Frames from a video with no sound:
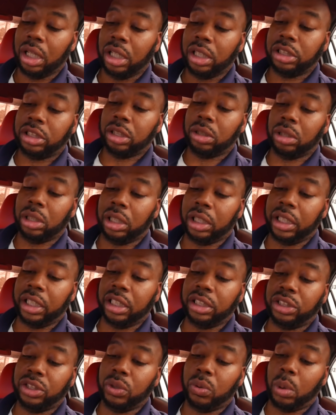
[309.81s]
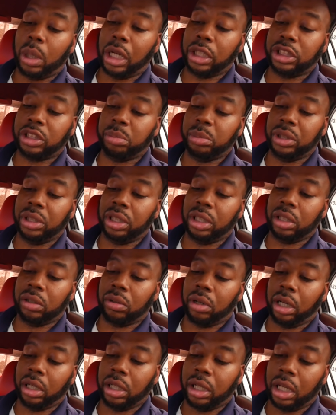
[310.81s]
So the lens you watching me in
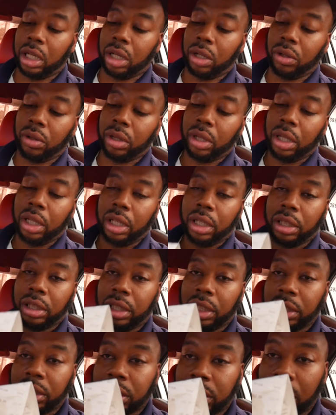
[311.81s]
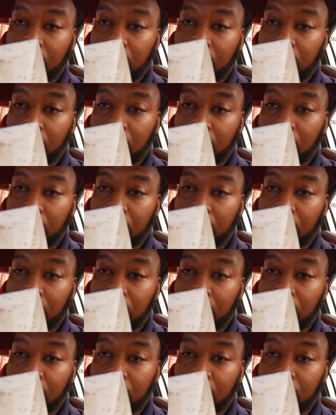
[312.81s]
right now, this is